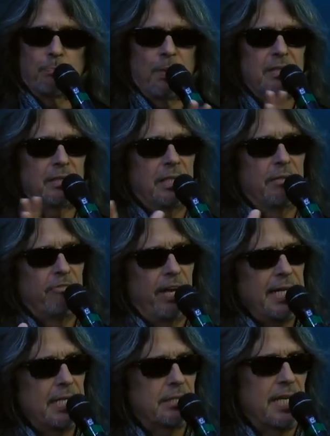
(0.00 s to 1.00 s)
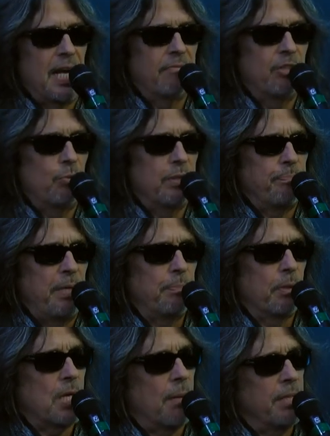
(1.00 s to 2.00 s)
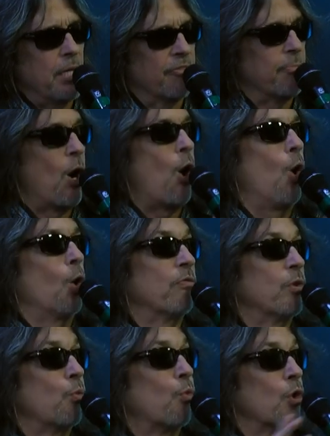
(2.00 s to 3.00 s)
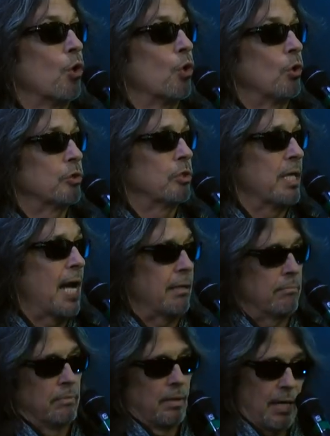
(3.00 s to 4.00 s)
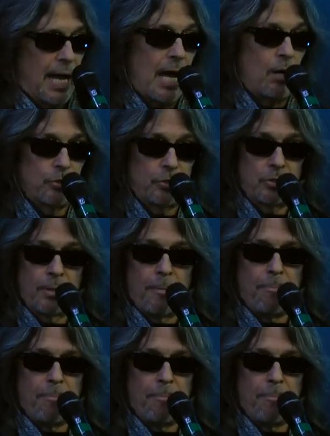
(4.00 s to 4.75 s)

Plus, in Vegas, everyone people are coming there from all over the world to that house.